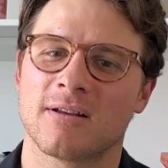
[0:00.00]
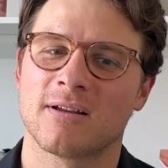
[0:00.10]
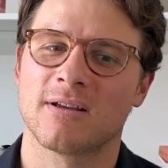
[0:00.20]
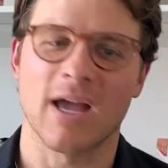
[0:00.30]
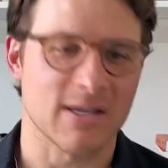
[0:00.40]

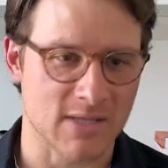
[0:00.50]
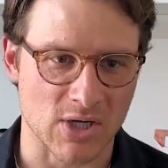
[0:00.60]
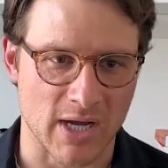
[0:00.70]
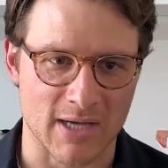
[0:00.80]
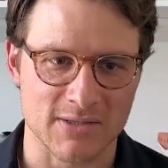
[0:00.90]
yeah, it's such
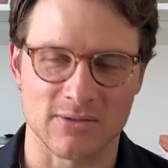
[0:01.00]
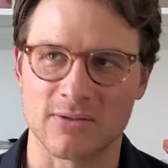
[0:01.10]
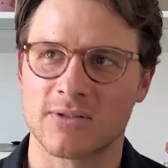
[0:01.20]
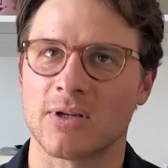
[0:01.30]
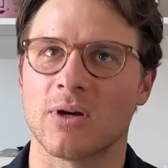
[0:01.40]
a hassle.
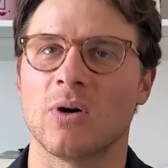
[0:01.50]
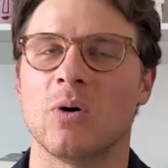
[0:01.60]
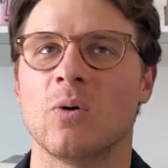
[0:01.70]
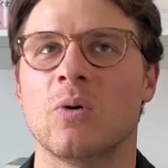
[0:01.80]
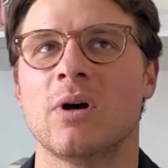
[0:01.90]

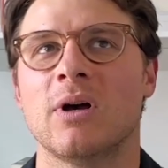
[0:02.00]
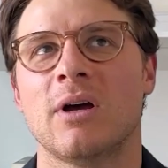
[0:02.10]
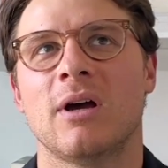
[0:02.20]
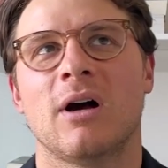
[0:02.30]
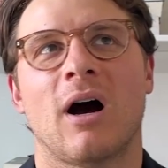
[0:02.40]
So
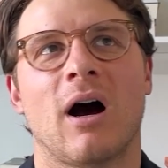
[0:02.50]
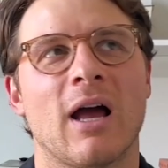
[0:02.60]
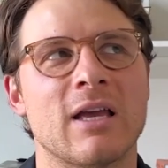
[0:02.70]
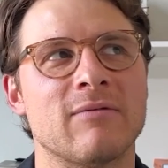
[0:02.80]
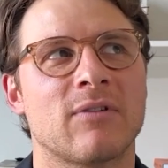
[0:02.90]

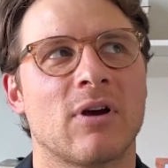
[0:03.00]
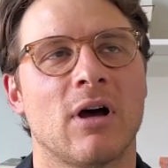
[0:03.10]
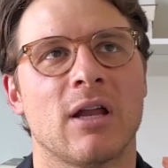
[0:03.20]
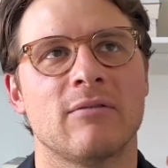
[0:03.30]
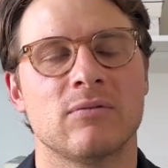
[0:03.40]
I've
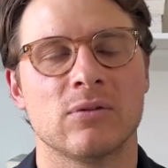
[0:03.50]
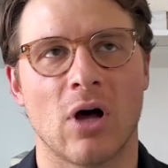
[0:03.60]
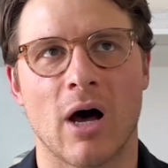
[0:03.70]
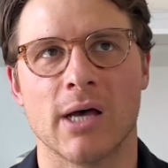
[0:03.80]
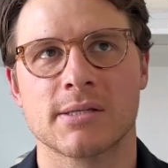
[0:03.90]
kind of
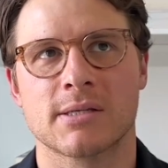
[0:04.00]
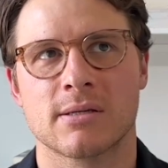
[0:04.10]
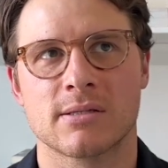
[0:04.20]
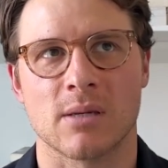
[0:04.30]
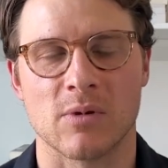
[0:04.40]

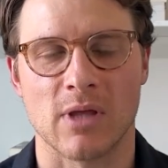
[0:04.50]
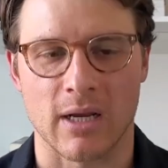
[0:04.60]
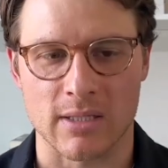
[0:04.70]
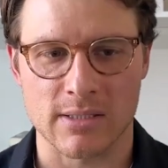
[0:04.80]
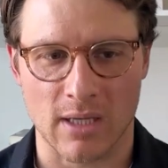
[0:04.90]
lost some of that
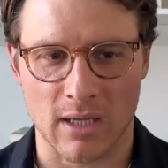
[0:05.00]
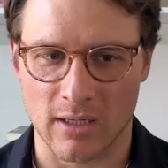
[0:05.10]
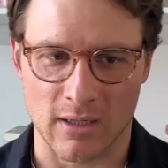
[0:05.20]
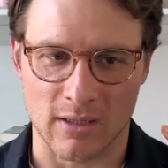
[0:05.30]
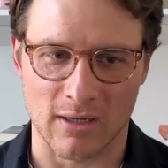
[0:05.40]
insight,
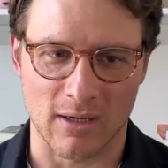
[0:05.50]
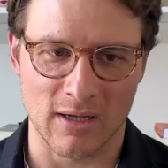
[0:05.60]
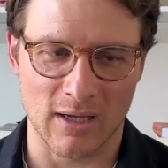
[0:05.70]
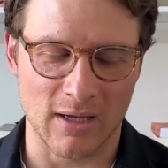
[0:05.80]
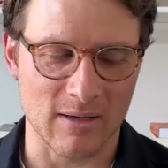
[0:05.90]
and
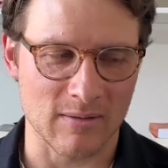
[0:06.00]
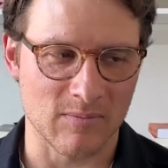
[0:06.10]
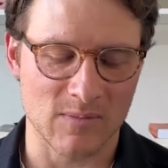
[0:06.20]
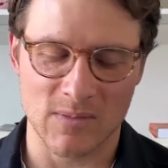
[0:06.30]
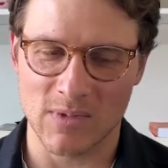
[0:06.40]

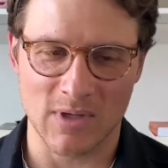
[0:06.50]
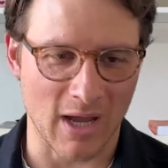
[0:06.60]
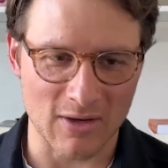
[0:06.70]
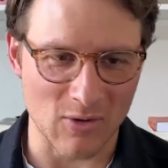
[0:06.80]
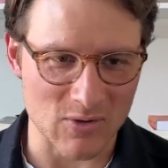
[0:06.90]
I
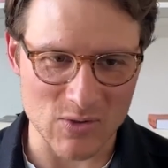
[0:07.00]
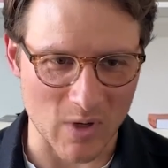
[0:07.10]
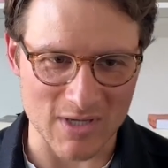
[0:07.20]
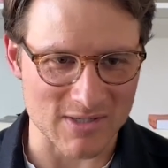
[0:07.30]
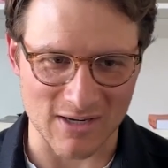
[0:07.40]
know there's
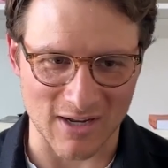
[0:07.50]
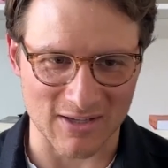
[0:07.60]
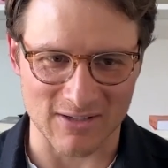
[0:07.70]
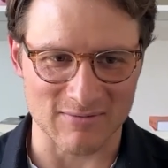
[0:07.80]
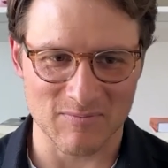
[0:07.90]
ways that I
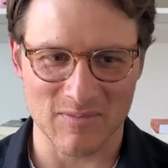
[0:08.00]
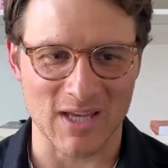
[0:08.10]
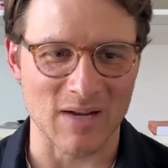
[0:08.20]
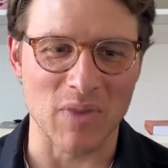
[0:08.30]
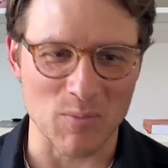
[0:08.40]
could
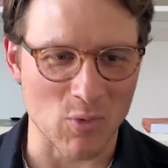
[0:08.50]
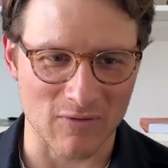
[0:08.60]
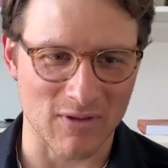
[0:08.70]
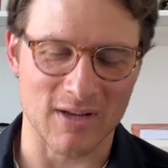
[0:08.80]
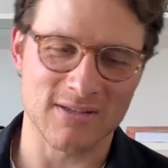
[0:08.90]
get a bit more of
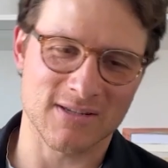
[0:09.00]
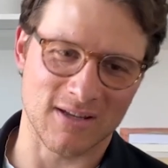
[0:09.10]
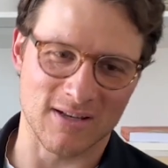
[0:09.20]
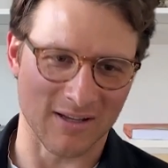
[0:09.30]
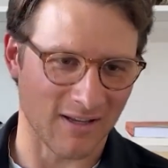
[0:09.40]
that
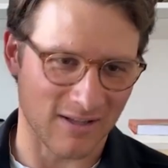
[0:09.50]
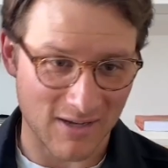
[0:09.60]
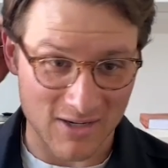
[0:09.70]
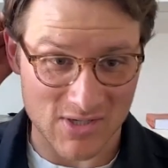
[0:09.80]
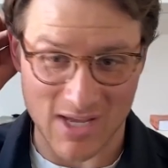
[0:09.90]
insight. Again,
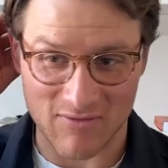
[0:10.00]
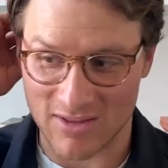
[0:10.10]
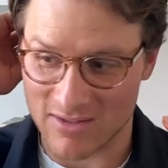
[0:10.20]
I just haven't had the